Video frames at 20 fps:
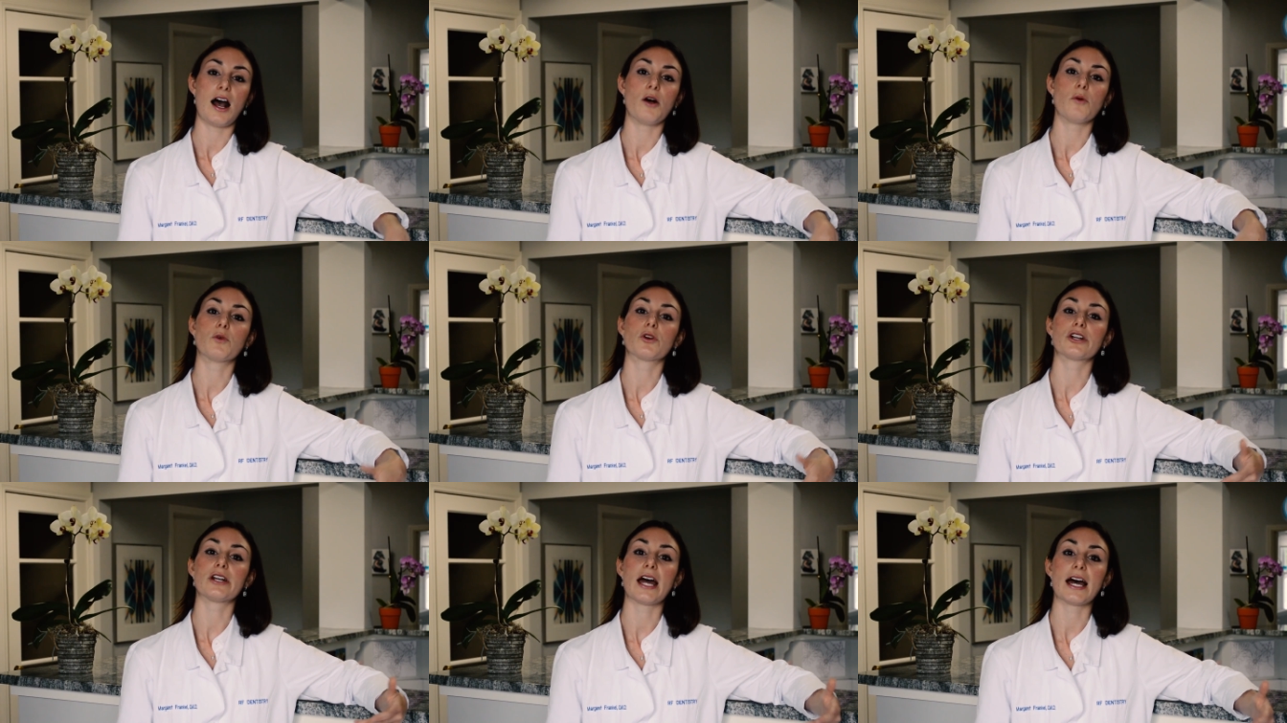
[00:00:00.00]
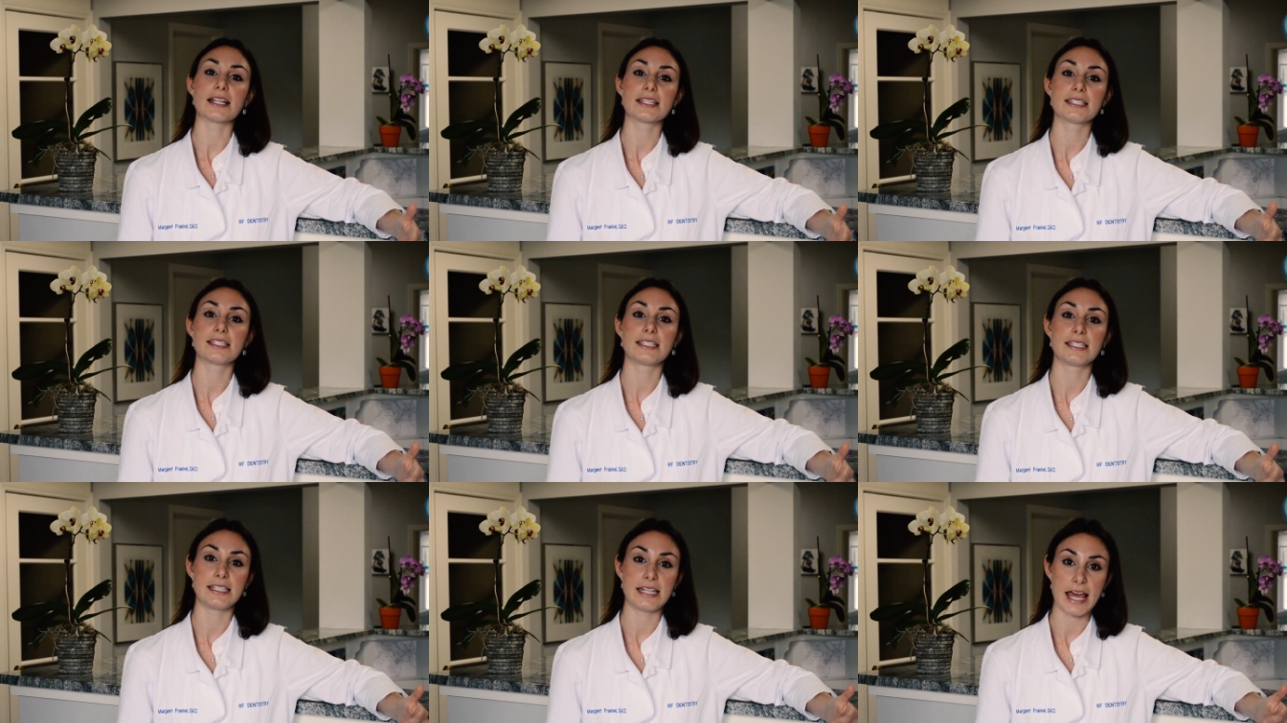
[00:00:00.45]
We're not
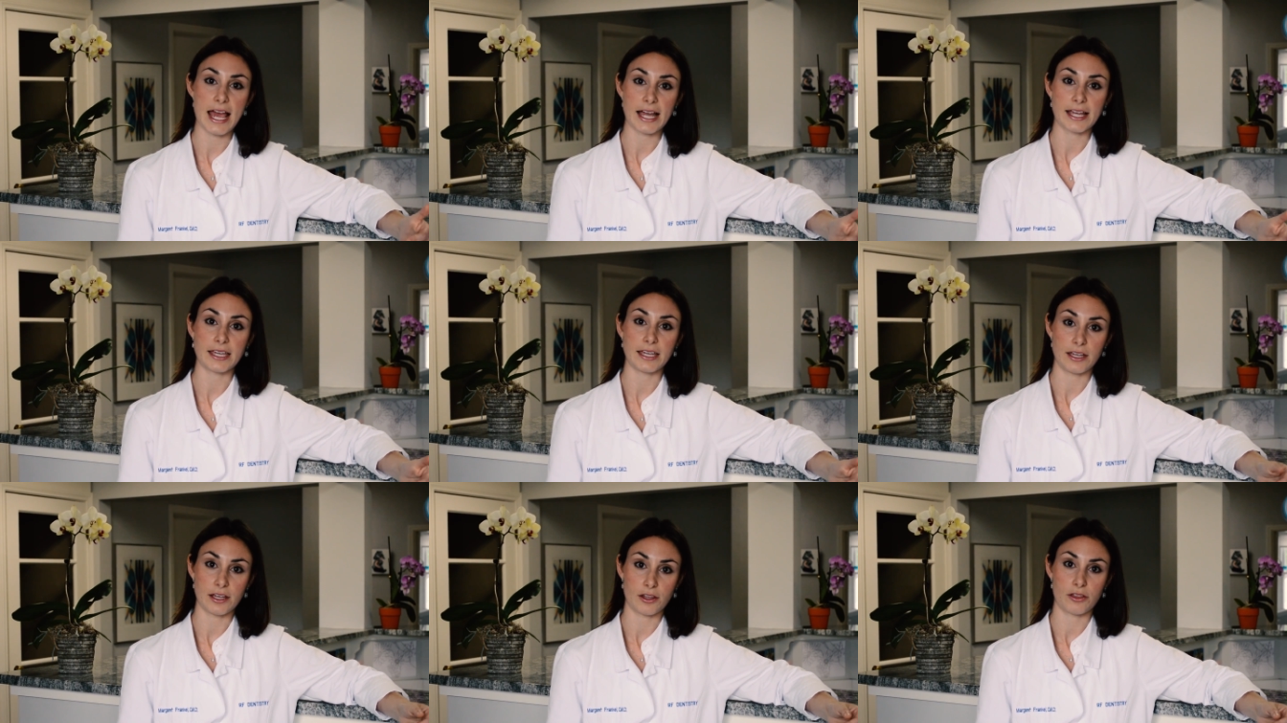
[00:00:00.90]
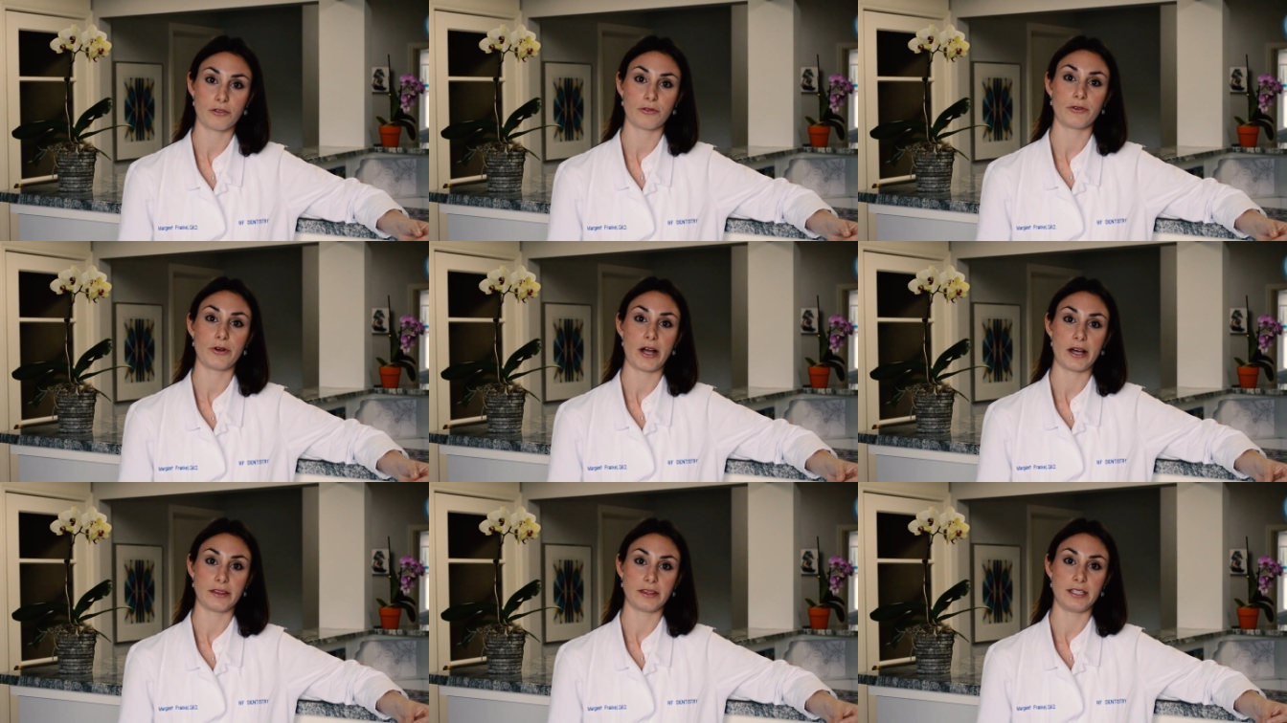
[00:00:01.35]
snacking
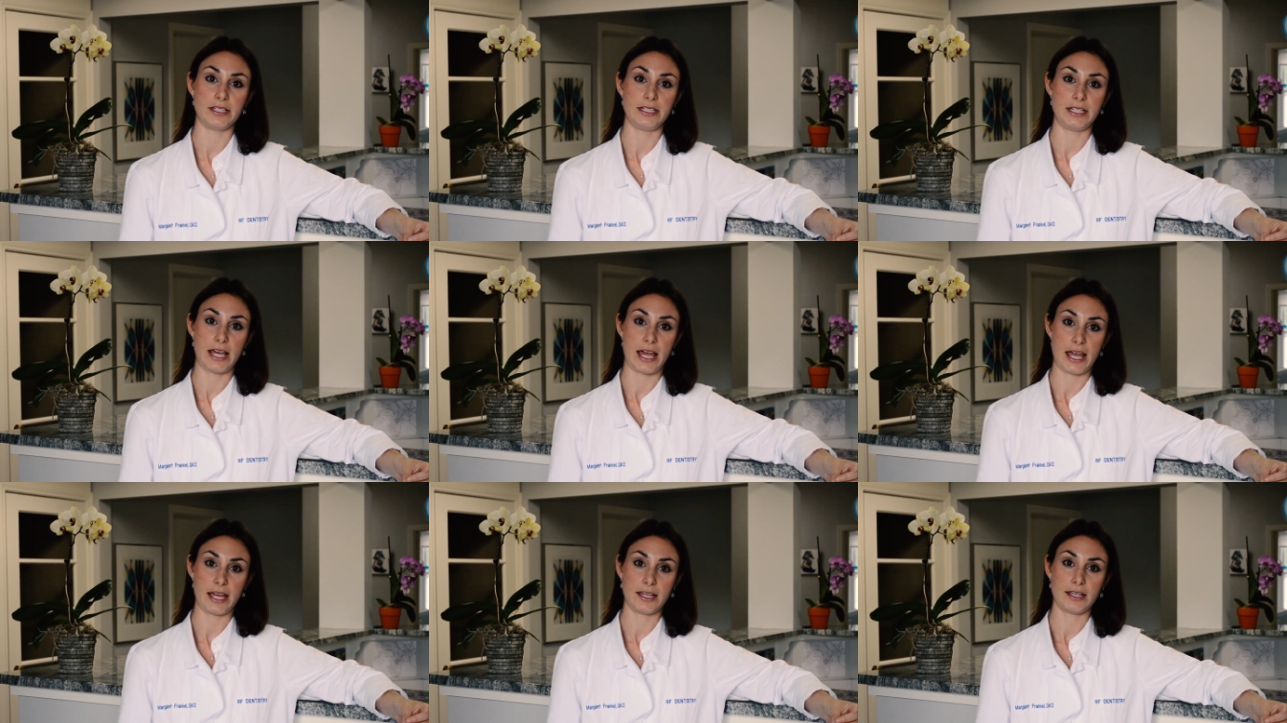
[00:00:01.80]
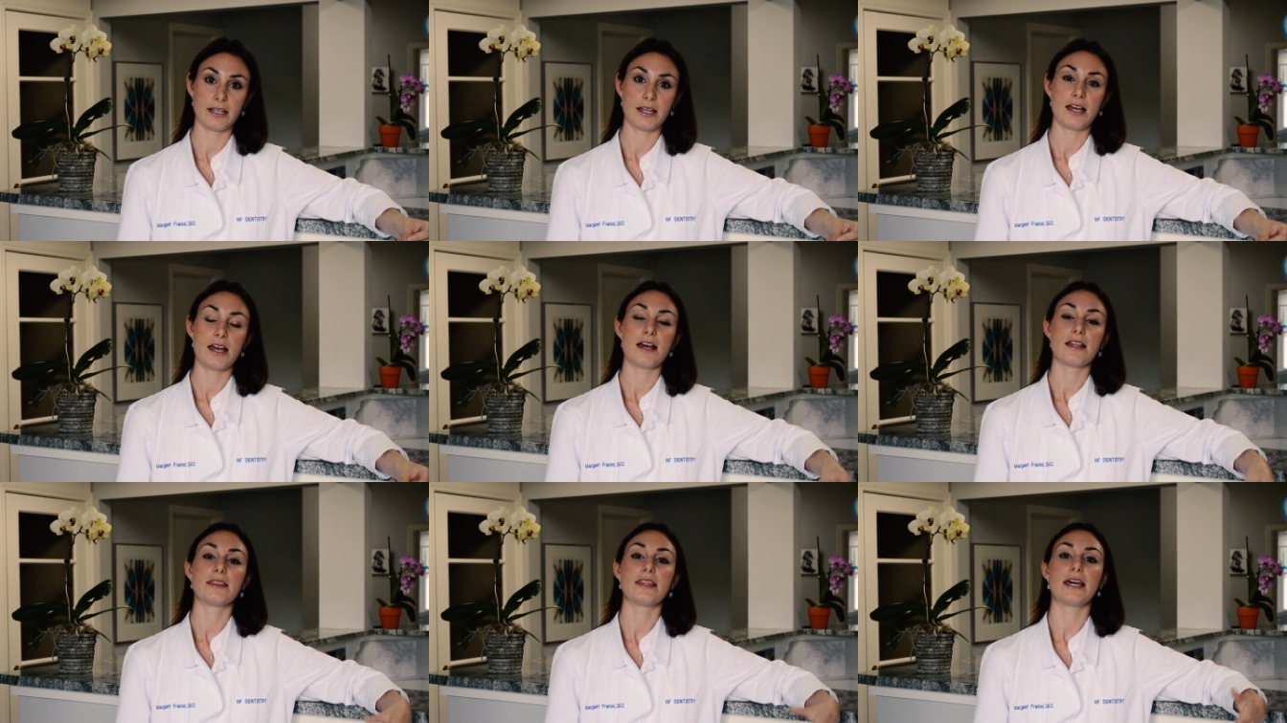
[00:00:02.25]
throughout the day.
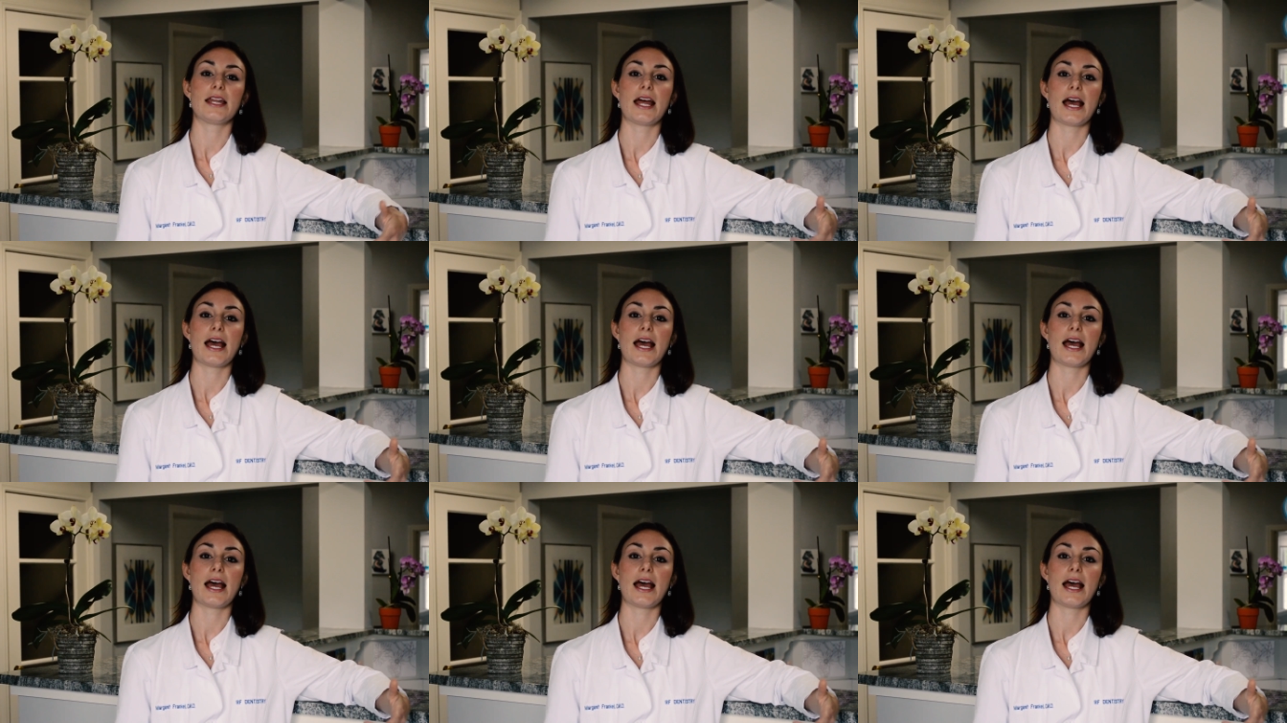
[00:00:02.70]
That